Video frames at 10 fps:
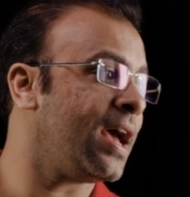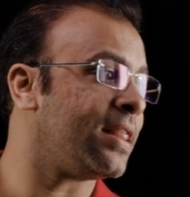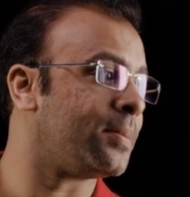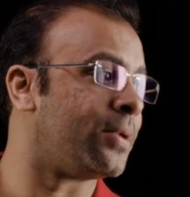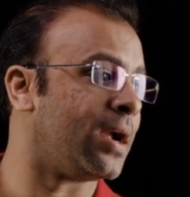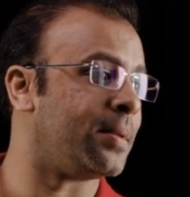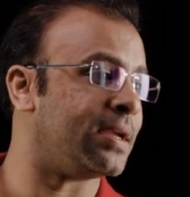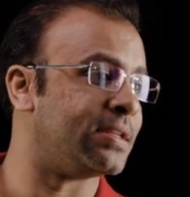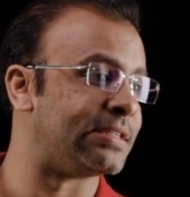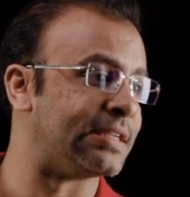and the
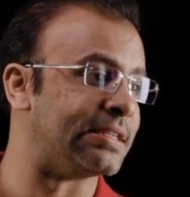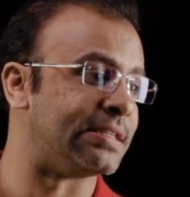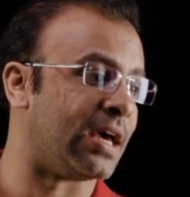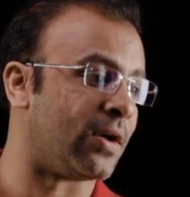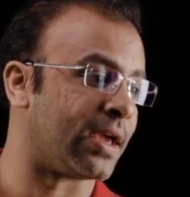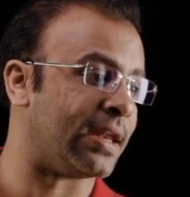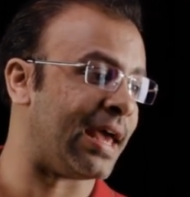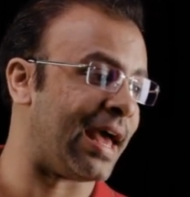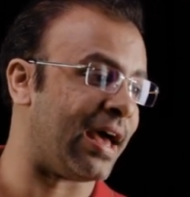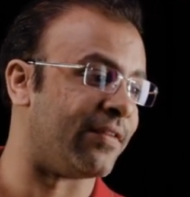primary instance now can
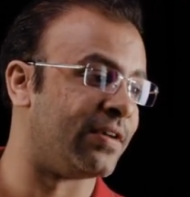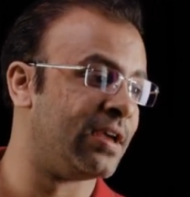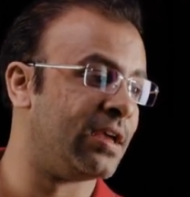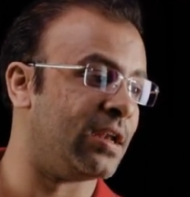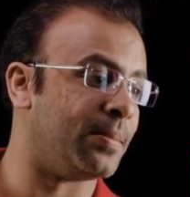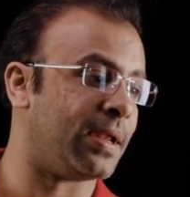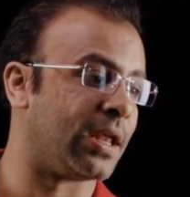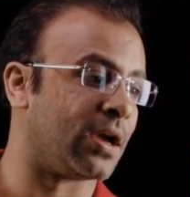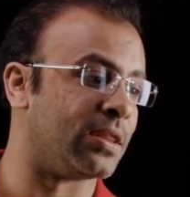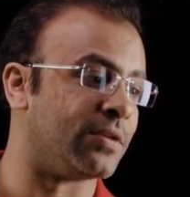have
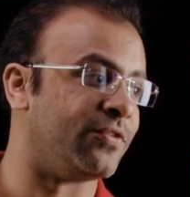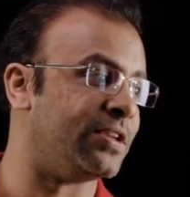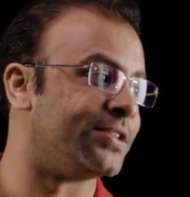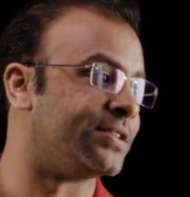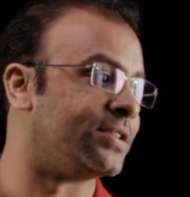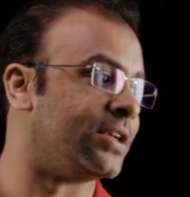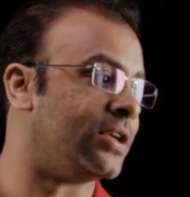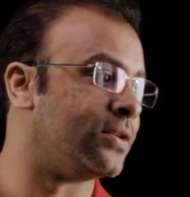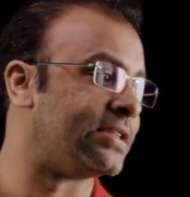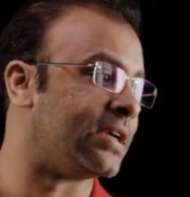depending on the feature that you're
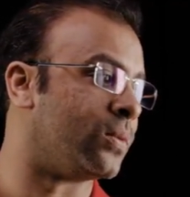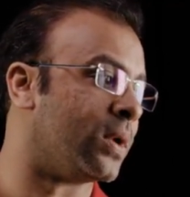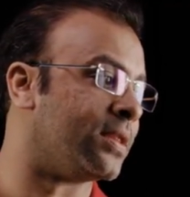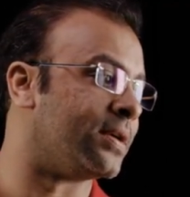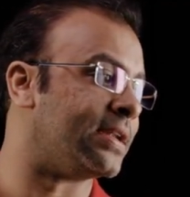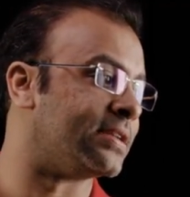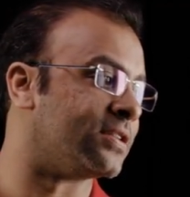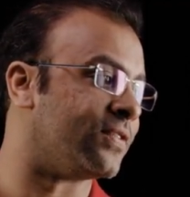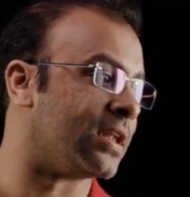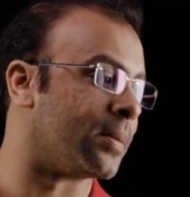using, whether it
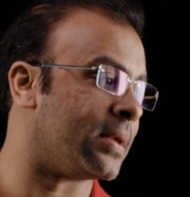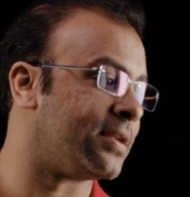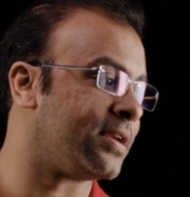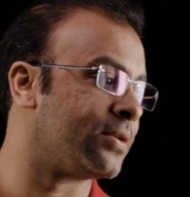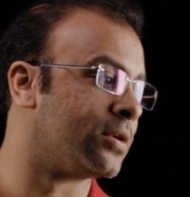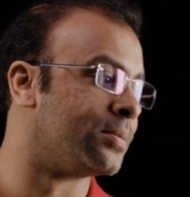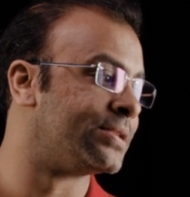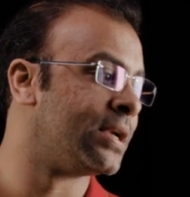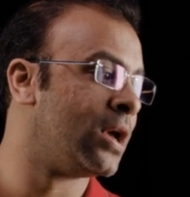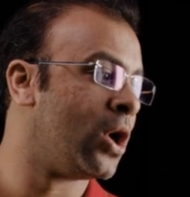is availability
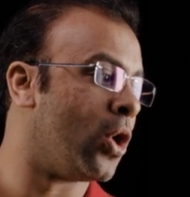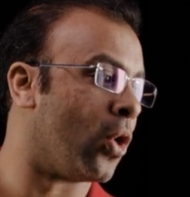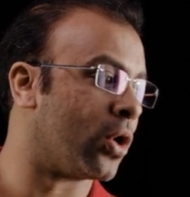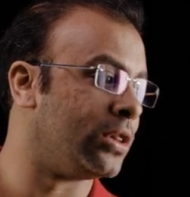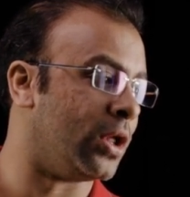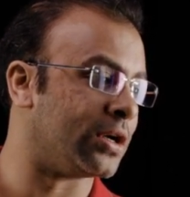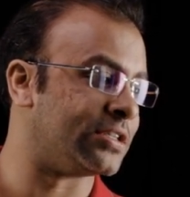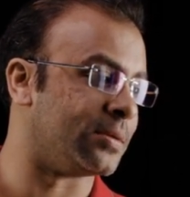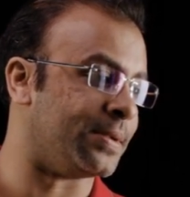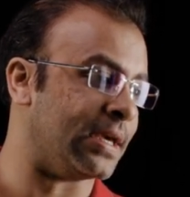groups or
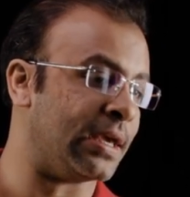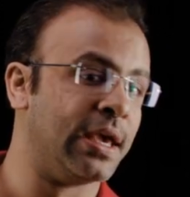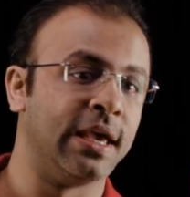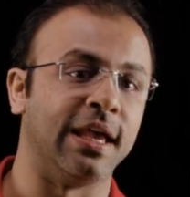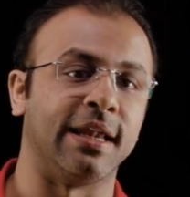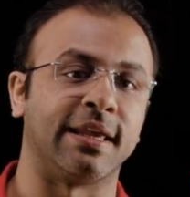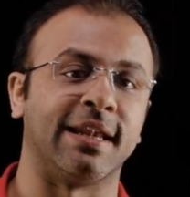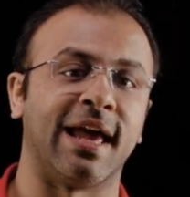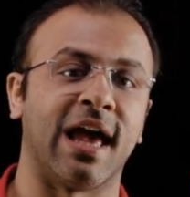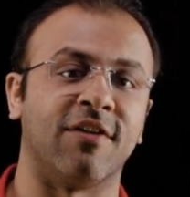log shipping, it
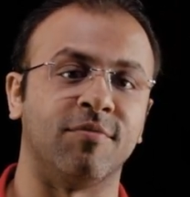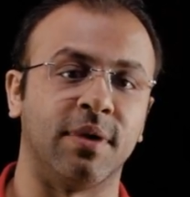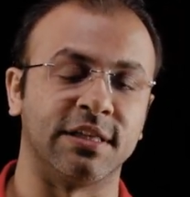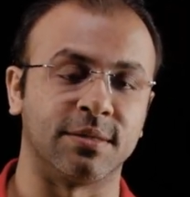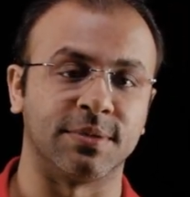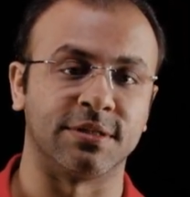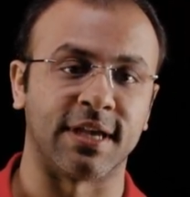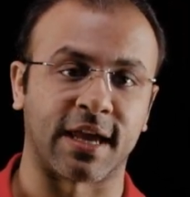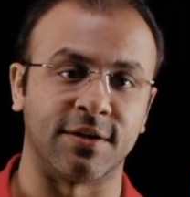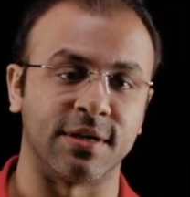can have multiple
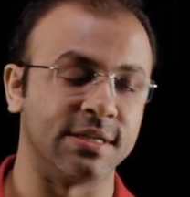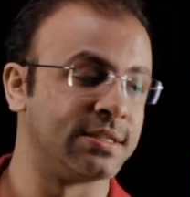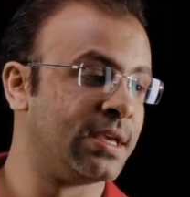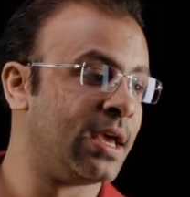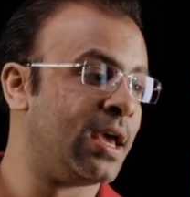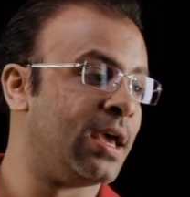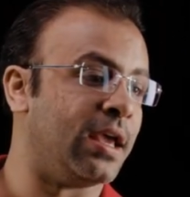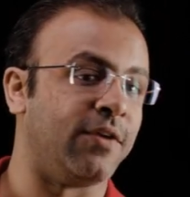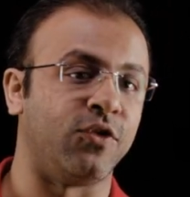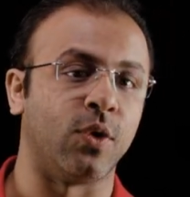secondaries.
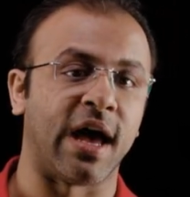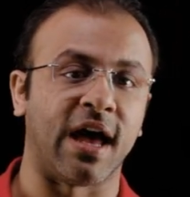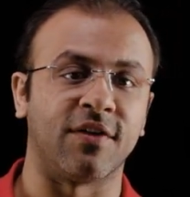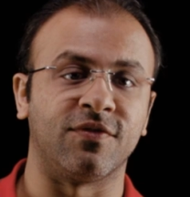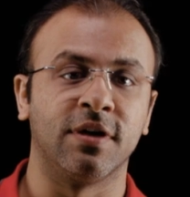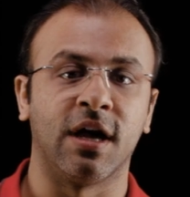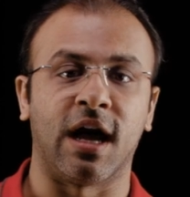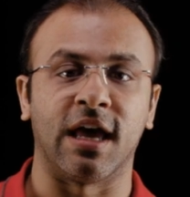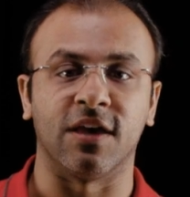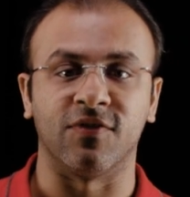If you have
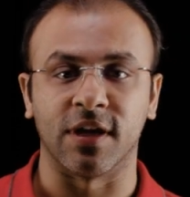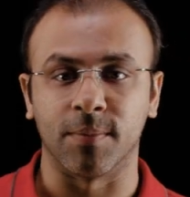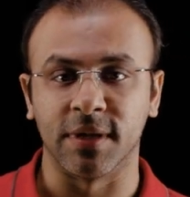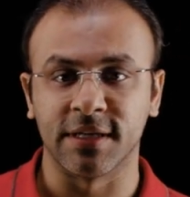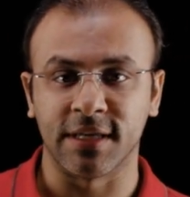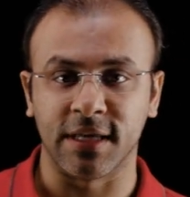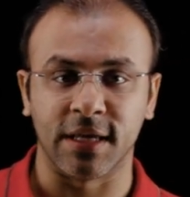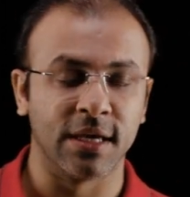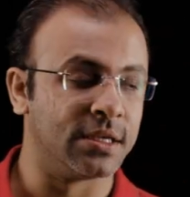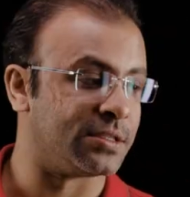high
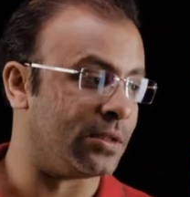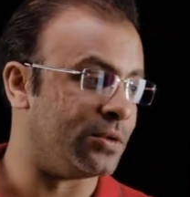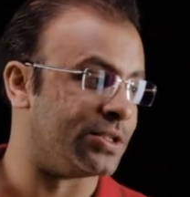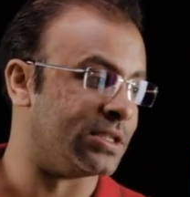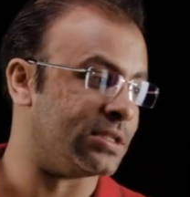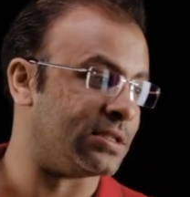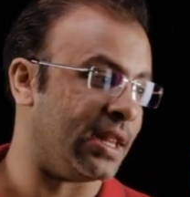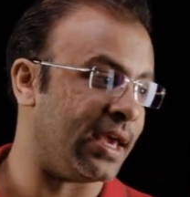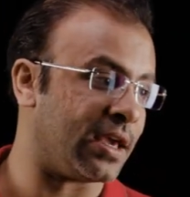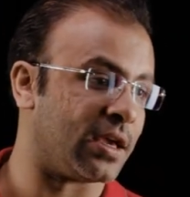availability
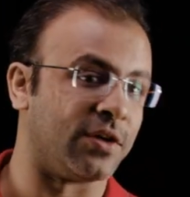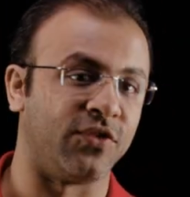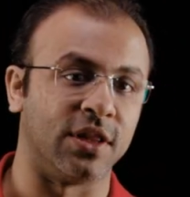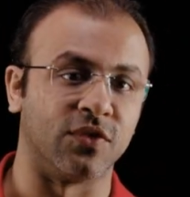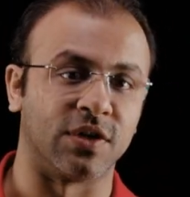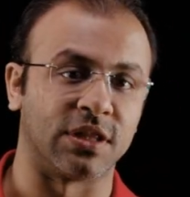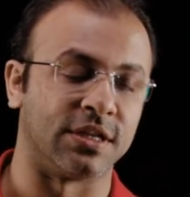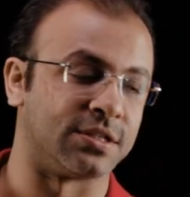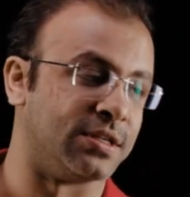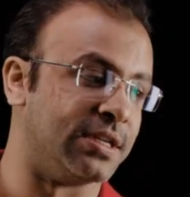solutions like uh, failover
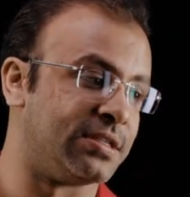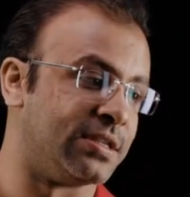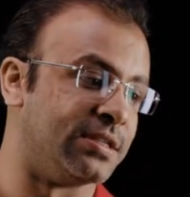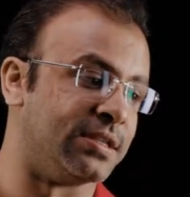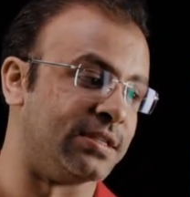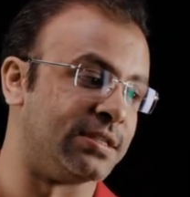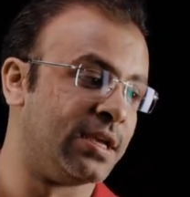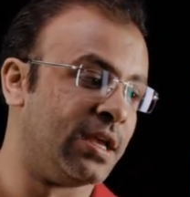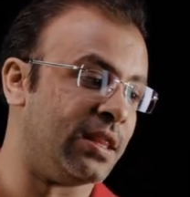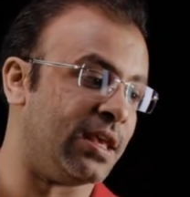cluster instances,
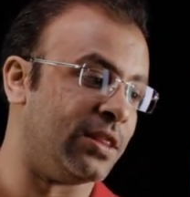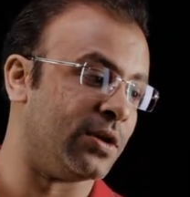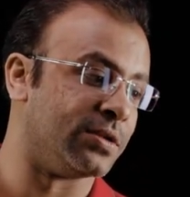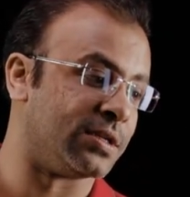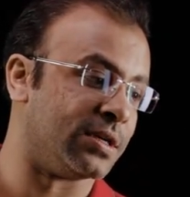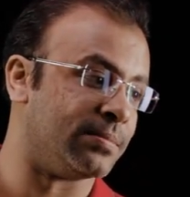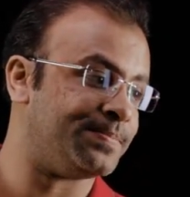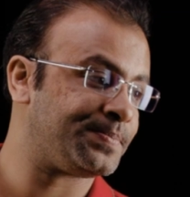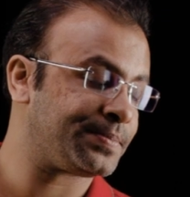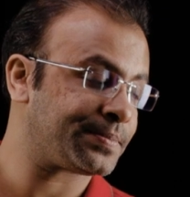then those are